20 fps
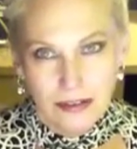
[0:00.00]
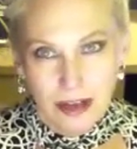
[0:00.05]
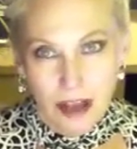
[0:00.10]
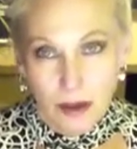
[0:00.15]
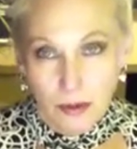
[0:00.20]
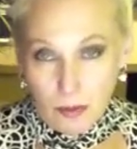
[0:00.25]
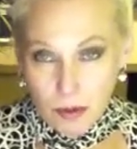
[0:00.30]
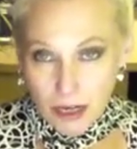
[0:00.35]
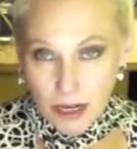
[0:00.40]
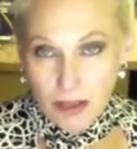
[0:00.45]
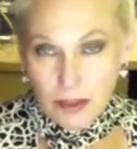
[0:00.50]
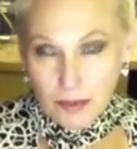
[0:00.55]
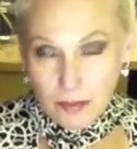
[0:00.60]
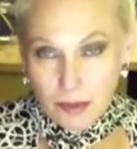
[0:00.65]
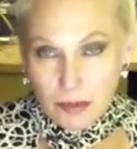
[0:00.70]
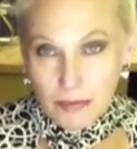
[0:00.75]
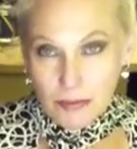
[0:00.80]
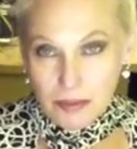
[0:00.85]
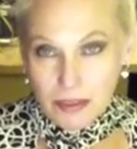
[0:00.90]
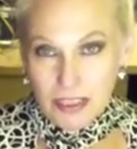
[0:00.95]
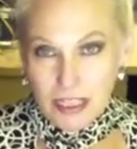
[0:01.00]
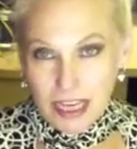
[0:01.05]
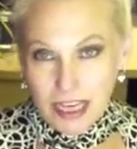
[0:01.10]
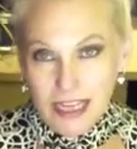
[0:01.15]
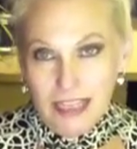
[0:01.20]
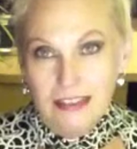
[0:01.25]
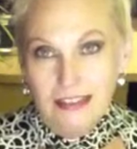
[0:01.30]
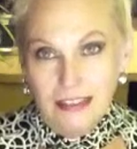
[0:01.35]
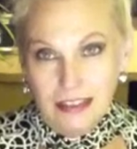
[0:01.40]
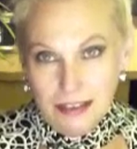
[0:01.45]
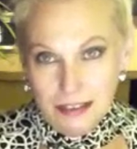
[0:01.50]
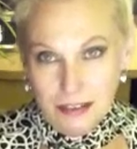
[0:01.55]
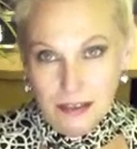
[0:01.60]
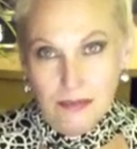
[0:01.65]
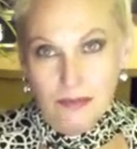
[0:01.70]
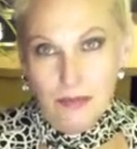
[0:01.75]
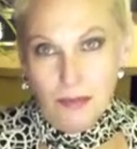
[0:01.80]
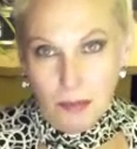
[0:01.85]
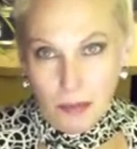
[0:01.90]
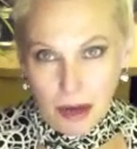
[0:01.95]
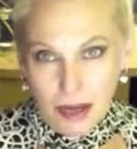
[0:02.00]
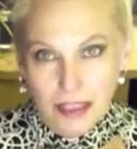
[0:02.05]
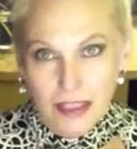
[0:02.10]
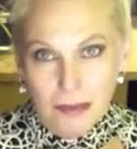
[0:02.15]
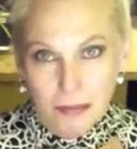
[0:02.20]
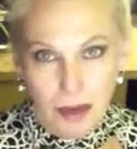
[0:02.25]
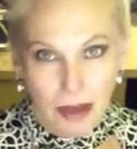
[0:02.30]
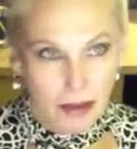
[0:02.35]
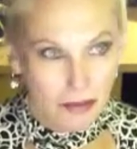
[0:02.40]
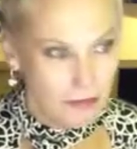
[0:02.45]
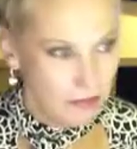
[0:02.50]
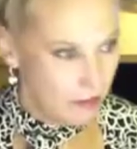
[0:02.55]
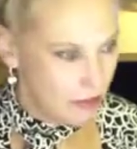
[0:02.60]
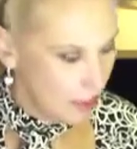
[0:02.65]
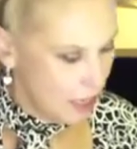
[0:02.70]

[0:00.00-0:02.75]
what other people say things remind them of.